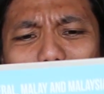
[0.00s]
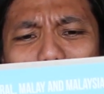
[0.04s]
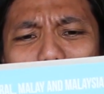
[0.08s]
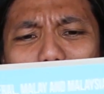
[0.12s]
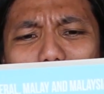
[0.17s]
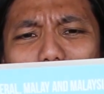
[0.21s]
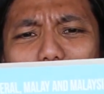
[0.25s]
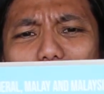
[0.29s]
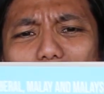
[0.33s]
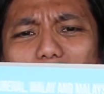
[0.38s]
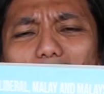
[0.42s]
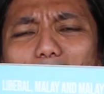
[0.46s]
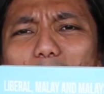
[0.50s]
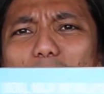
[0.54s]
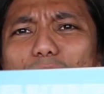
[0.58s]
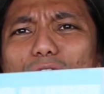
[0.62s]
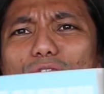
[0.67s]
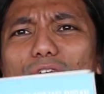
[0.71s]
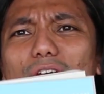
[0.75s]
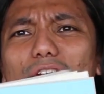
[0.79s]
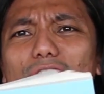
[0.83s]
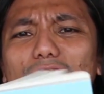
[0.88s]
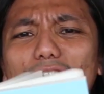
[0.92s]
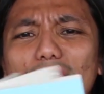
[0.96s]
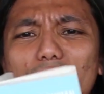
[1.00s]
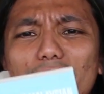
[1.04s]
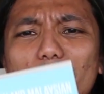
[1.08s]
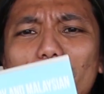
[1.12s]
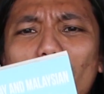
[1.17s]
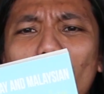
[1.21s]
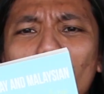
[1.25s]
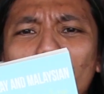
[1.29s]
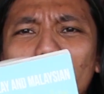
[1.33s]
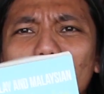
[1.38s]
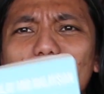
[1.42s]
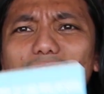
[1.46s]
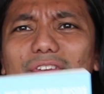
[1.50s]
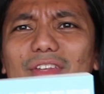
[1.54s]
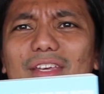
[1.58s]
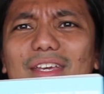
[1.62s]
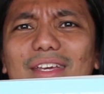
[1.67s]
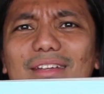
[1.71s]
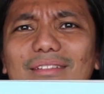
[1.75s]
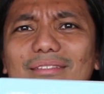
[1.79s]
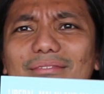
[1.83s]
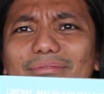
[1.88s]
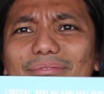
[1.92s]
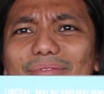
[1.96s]
demonstration,
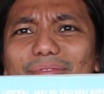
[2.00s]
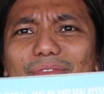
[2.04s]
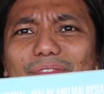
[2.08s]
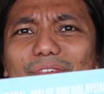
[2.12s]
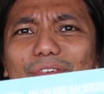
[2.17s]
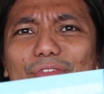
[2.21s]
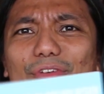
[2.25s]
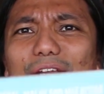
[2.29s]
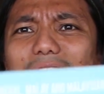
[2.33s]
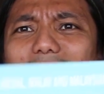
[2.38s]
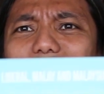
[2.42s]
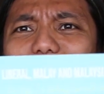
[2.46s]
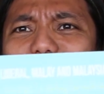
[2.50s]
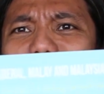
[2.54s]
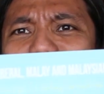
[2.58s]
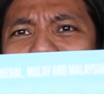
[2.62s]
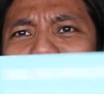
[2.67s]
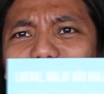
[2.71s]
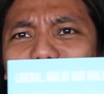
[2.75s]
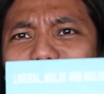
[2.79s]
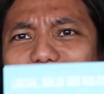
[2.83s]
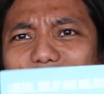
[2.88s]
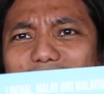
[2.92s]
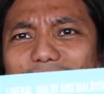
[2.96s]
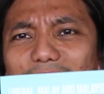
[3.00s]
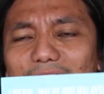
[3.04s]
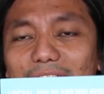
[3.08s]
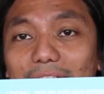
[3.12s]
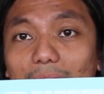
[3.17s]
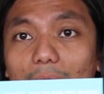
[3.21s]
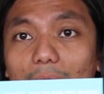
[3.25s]
democracy and religion and things like